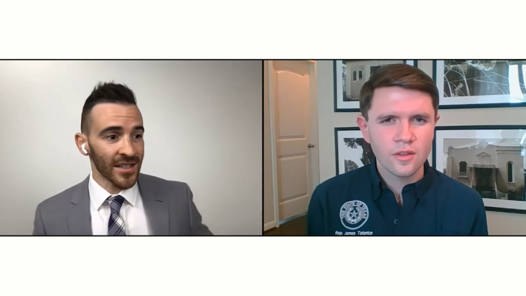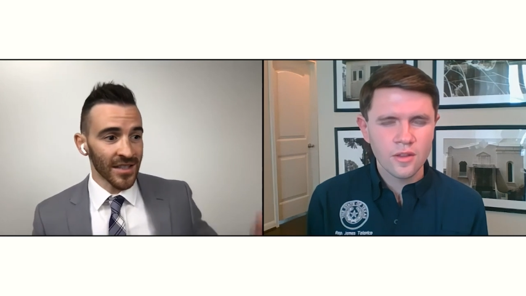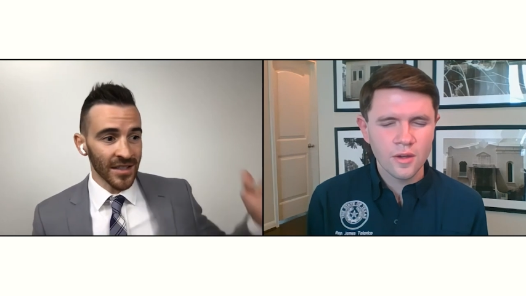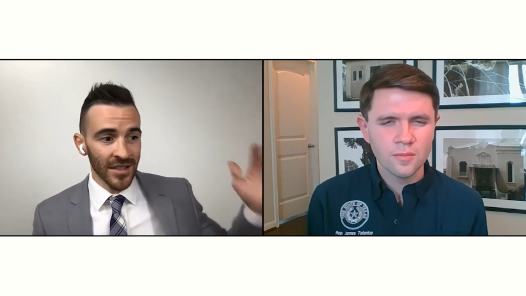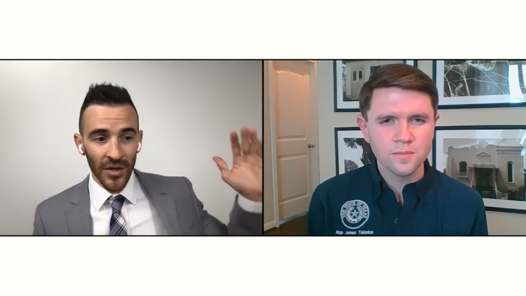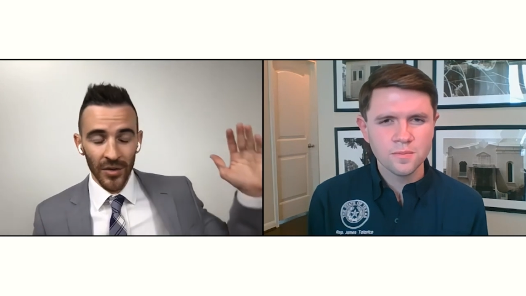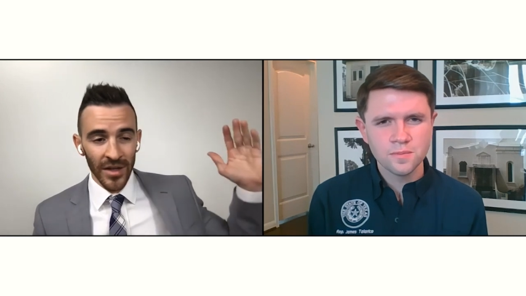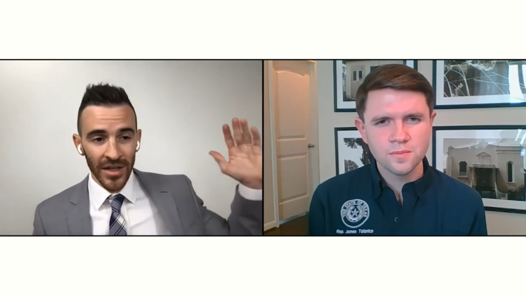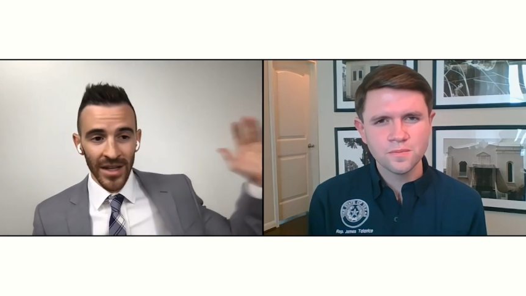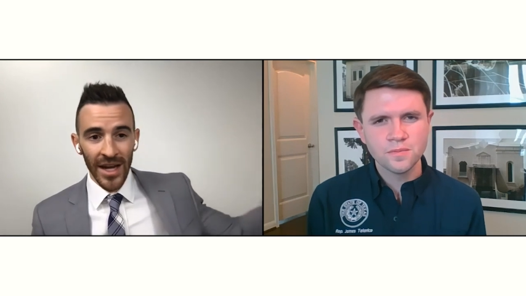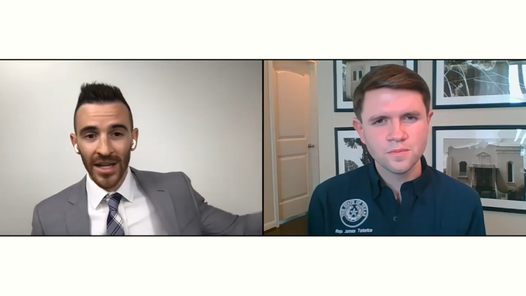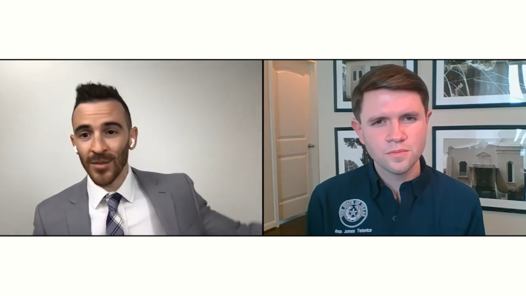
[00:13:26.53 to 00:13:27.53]
Speaker 1: to you know
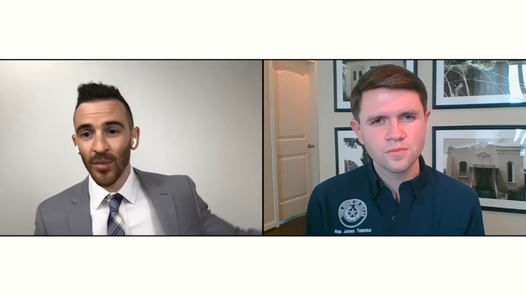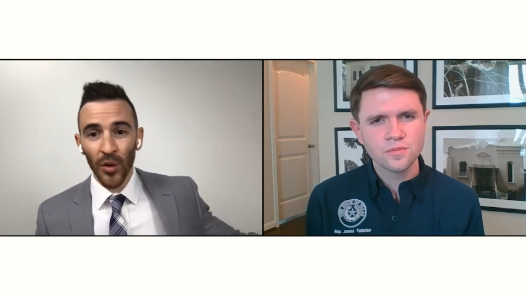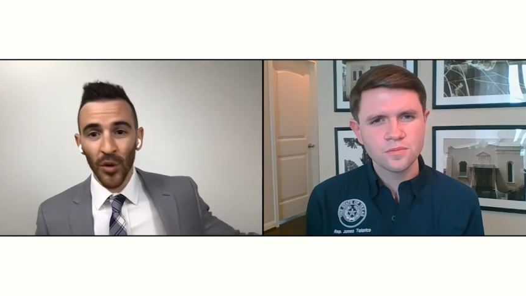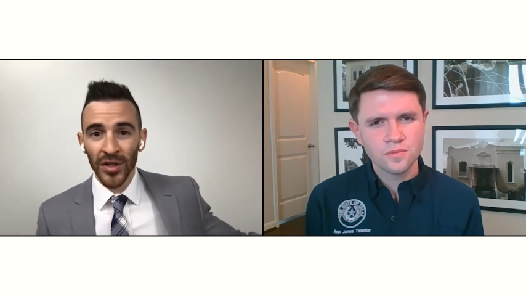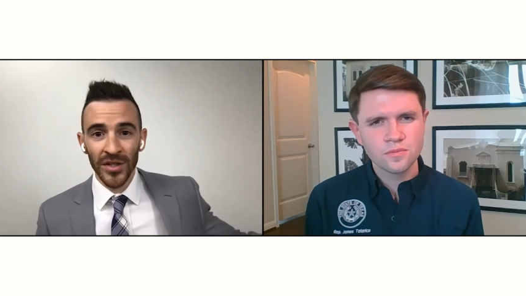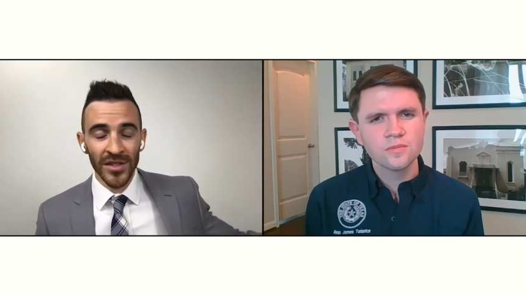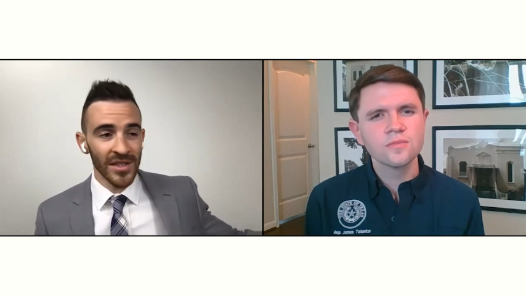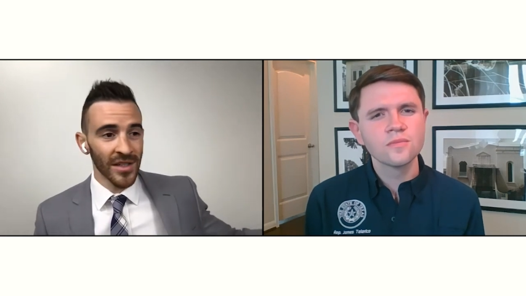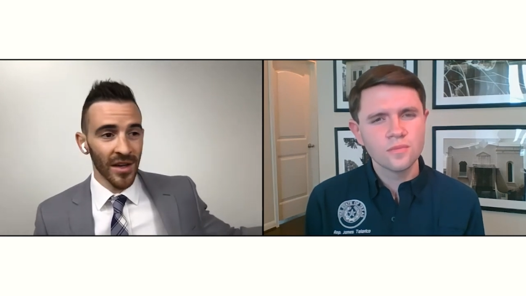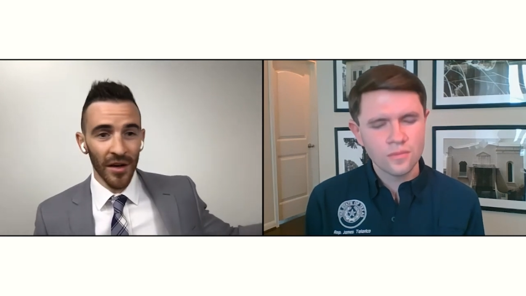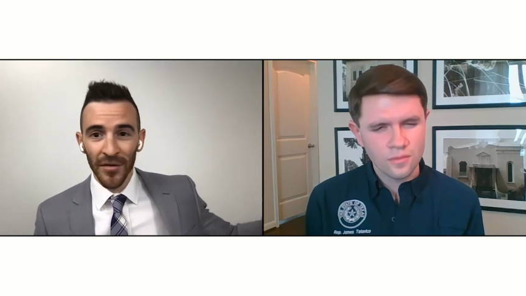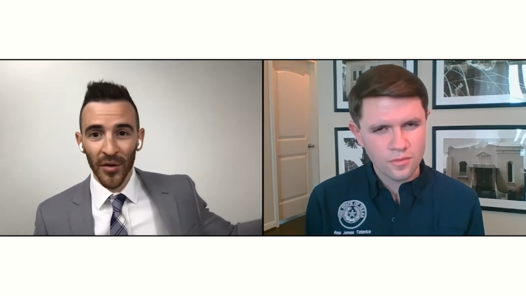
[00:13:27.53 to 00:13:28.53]
the Katie
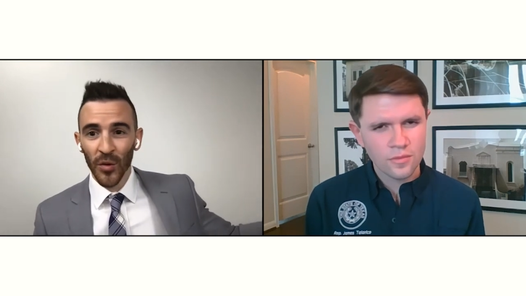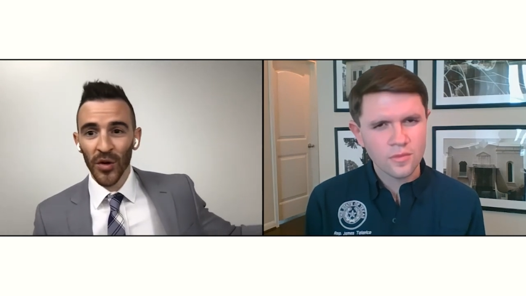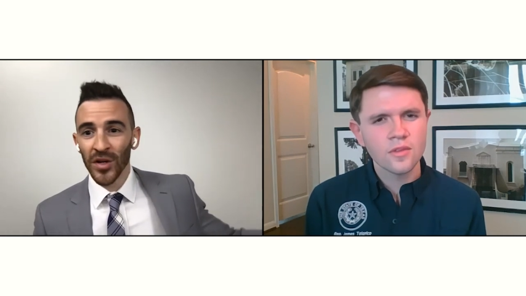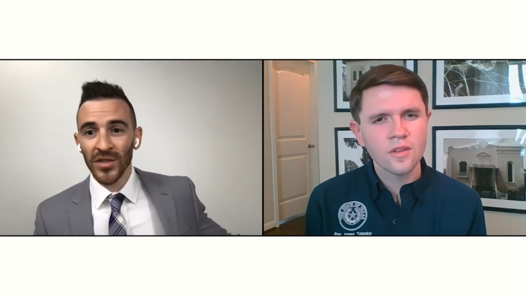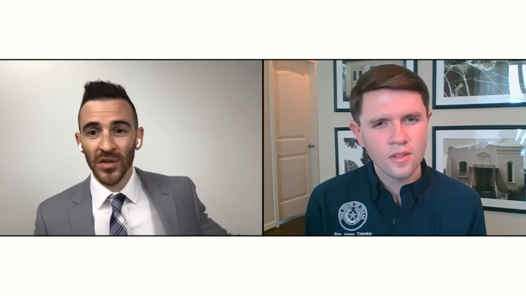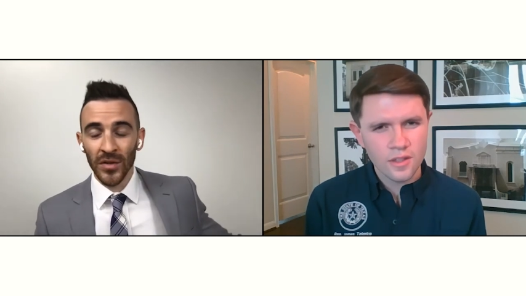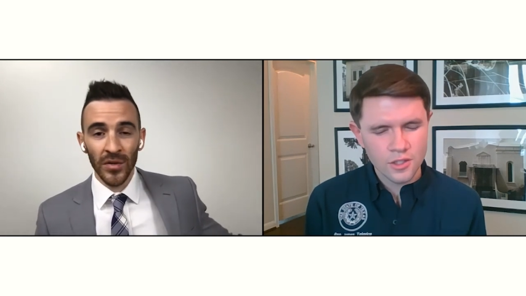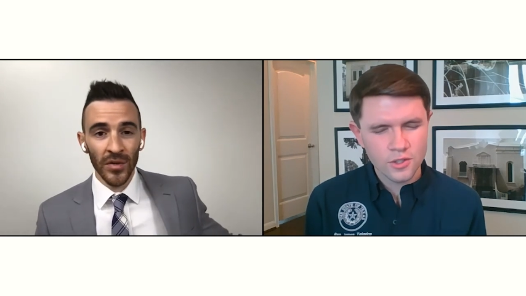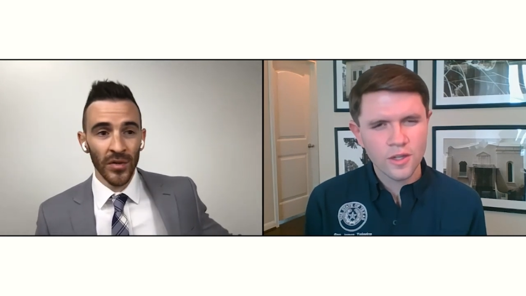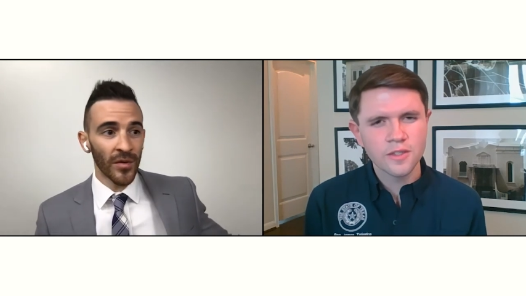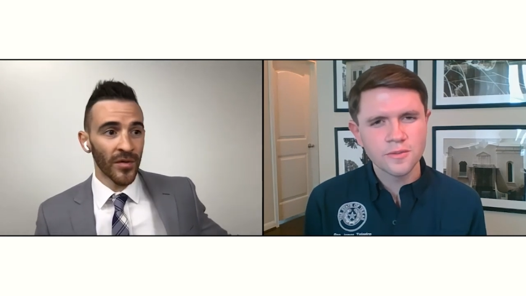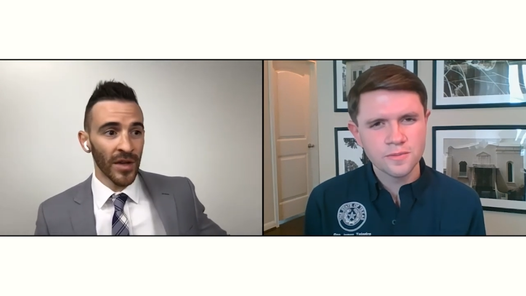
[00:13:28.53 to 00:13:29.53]
Porters of the world
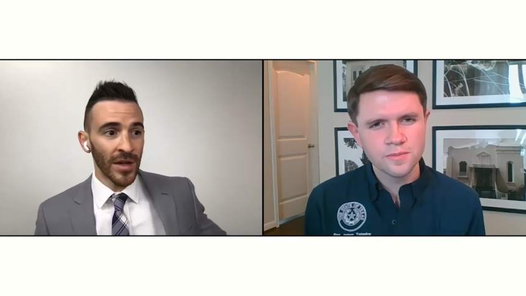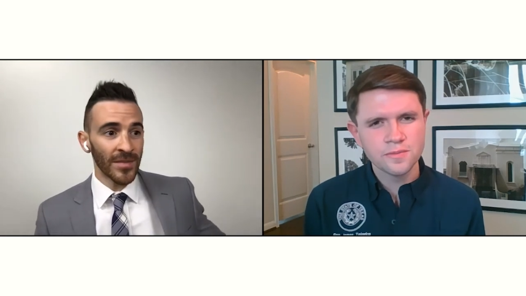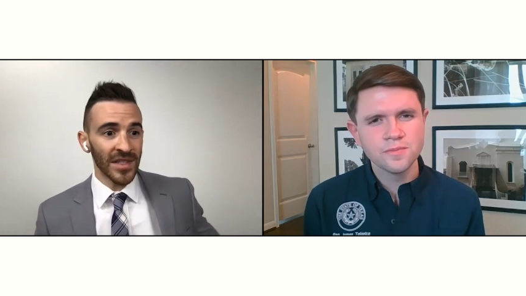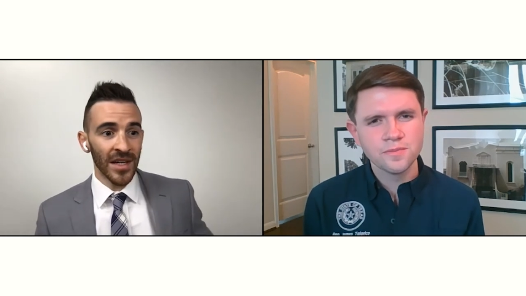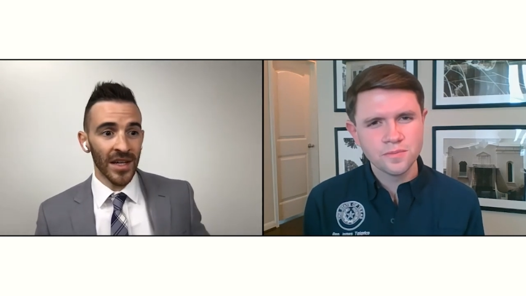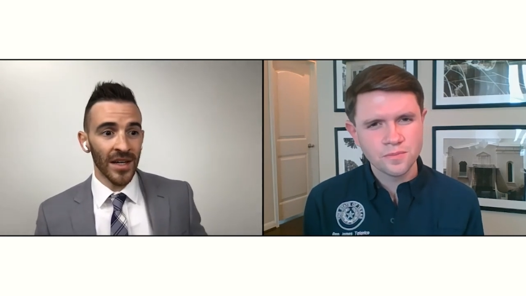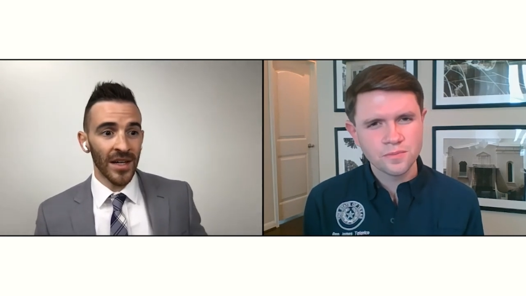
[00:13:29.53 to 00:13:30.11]
who who flipped uh,